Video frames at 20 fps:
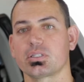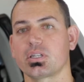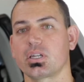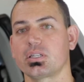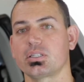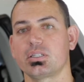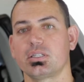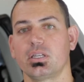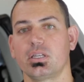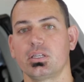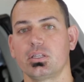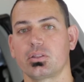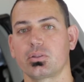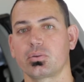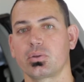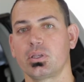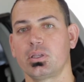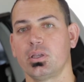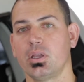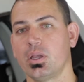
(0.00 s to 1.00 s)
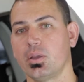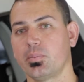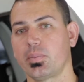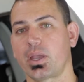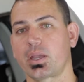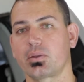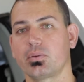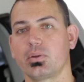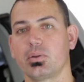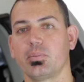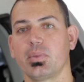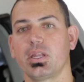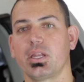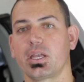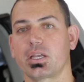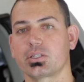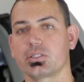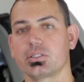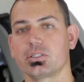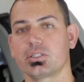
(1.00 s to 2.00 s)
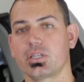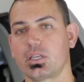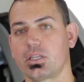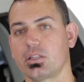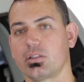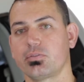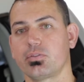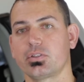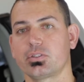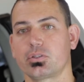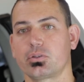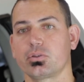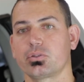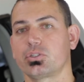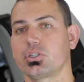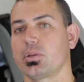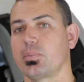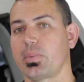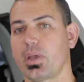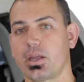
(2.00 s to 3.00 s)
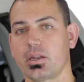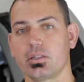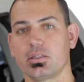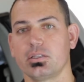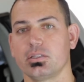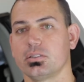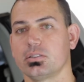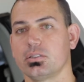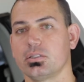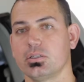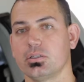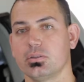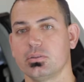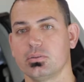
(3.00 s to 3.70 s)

1983, back when it meant actually taking the physical chip out of the ECU.